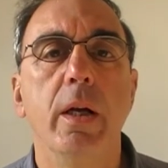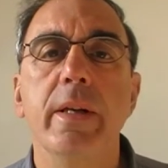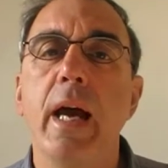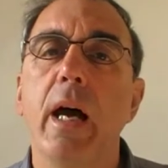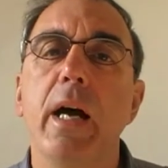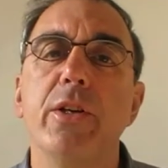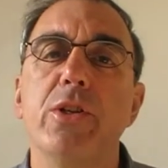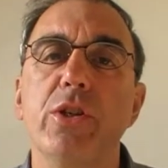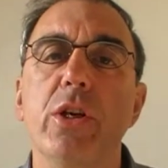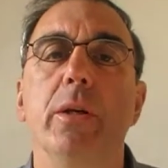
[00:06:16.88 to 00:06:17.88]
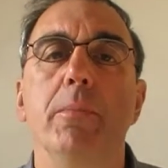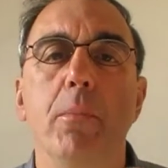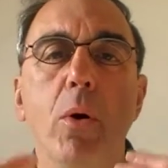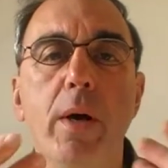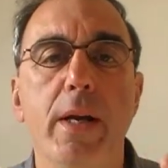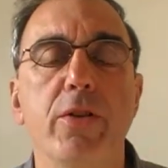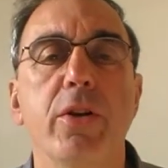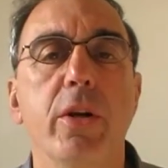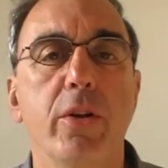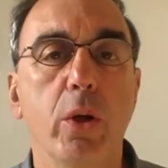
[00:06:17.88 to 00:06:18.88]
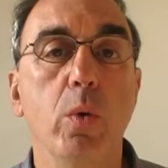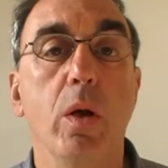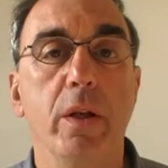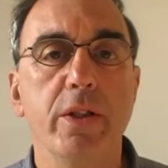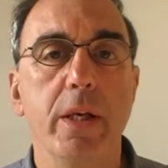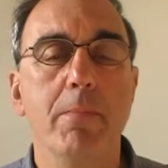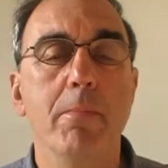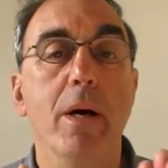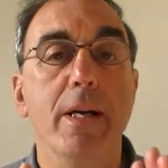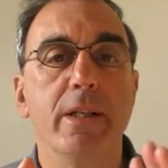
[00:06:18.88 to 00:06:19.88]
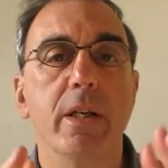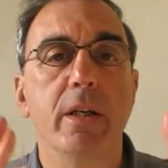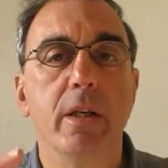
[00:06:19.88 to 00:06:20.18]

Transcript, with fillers: Now, at a certain point, the quality might